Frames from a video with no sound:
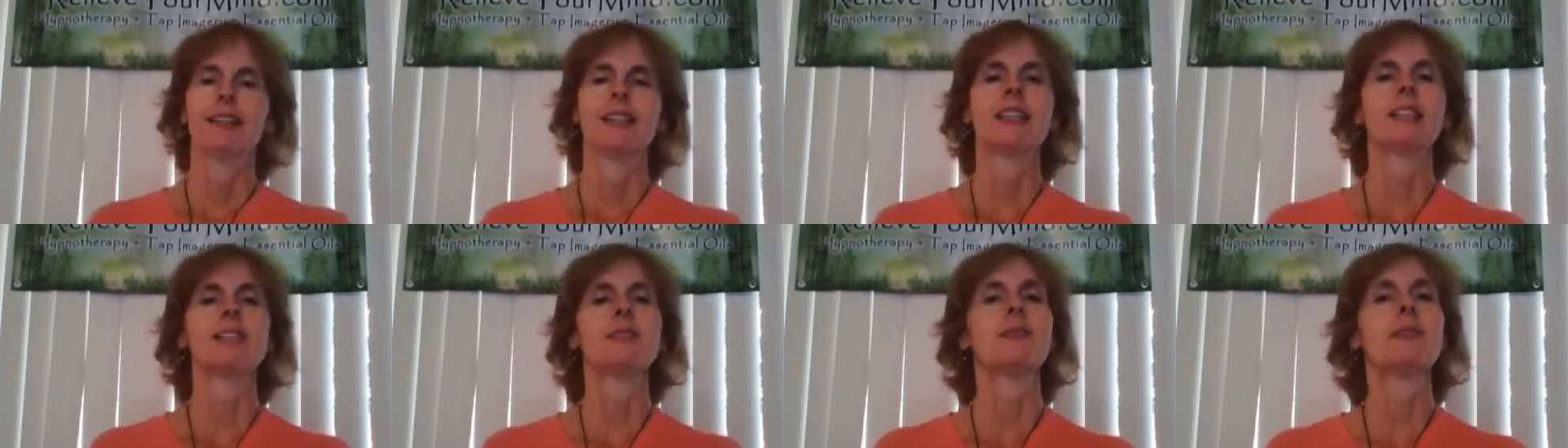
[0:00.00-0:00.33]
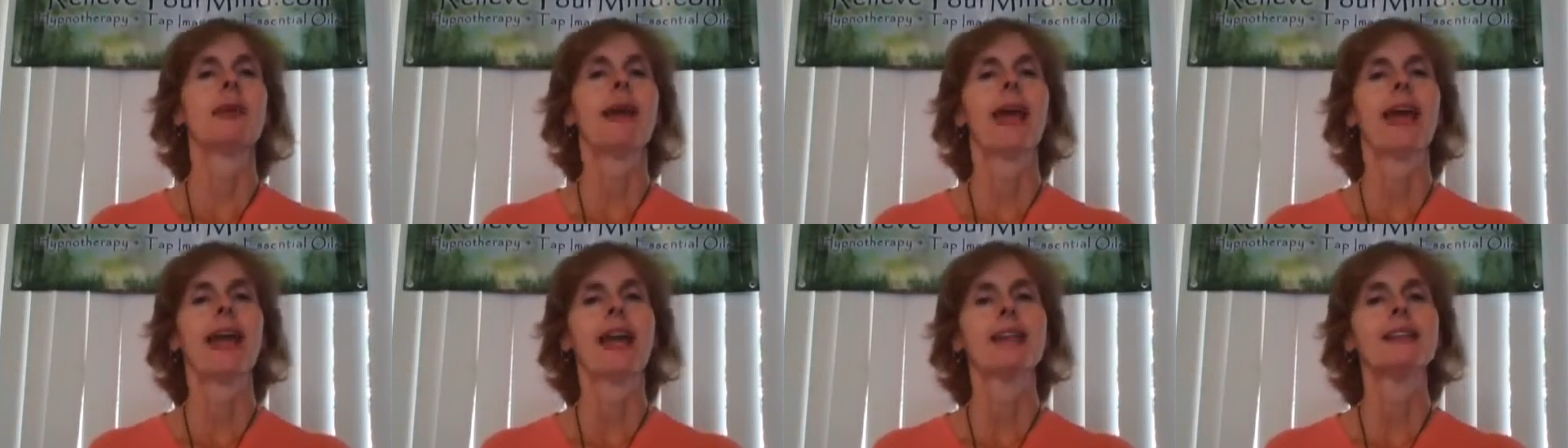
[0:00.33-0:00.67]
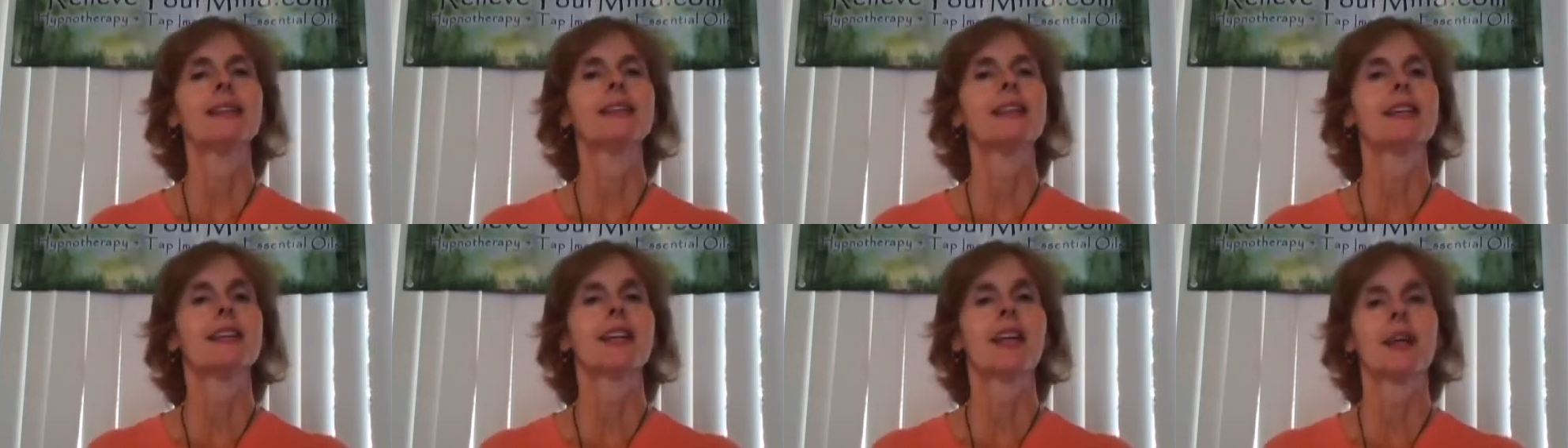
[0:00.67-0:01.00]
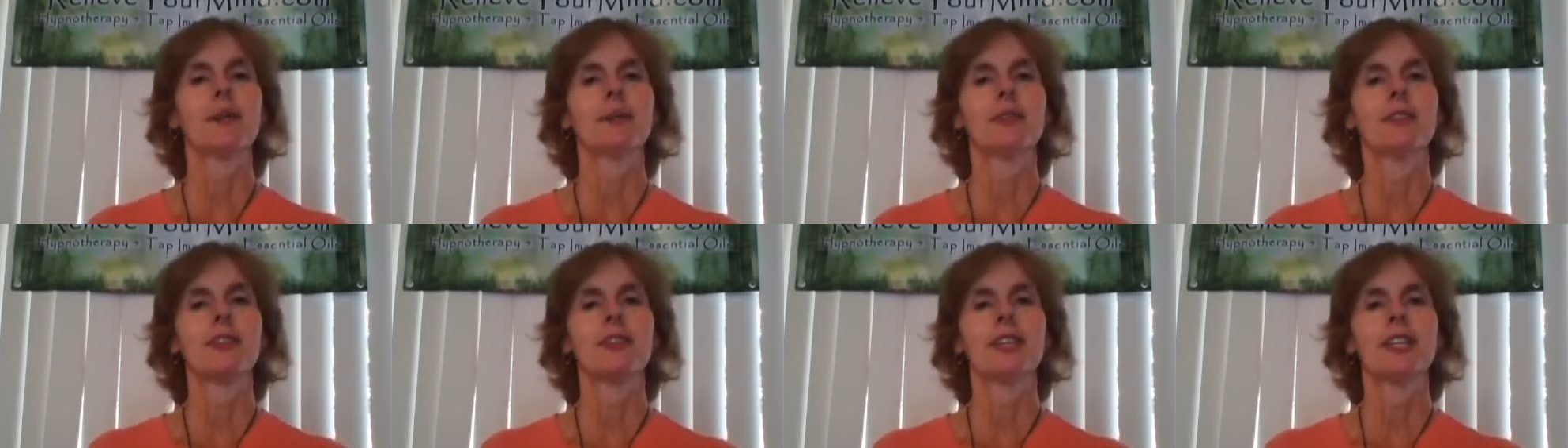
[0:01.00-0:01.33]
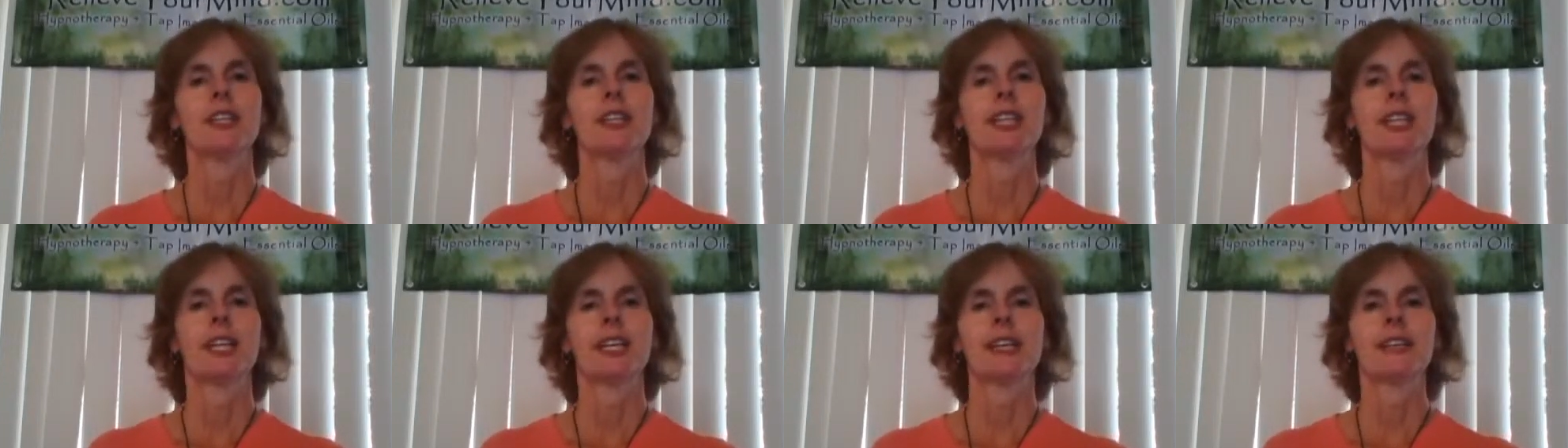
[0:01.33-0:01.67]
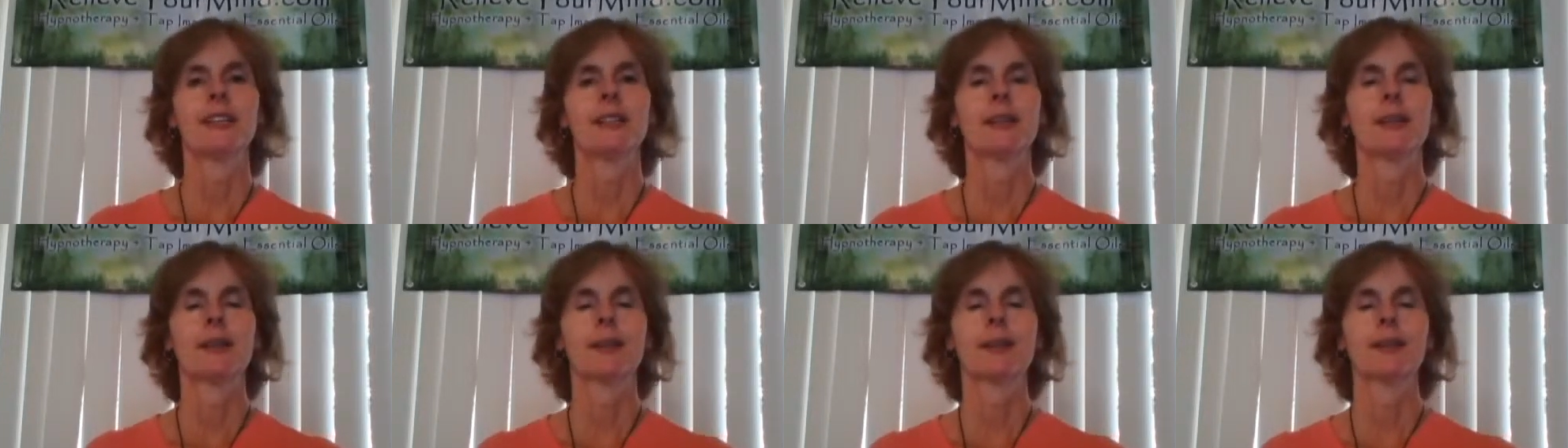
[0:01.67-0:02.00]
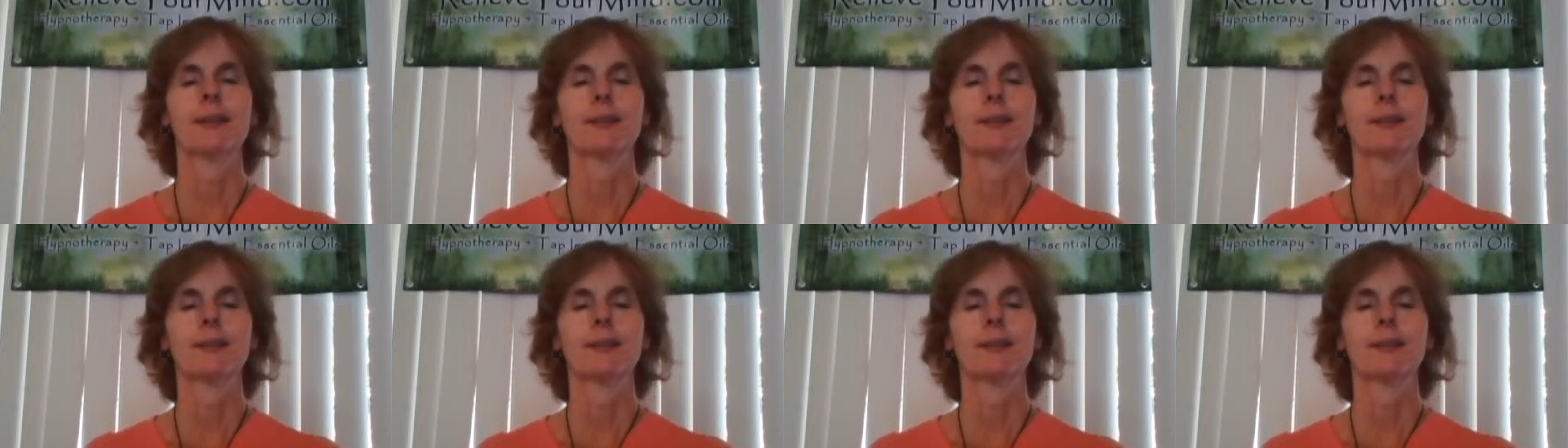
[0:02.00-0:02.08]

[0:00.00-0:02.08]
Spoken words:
This pain that I'm feeling,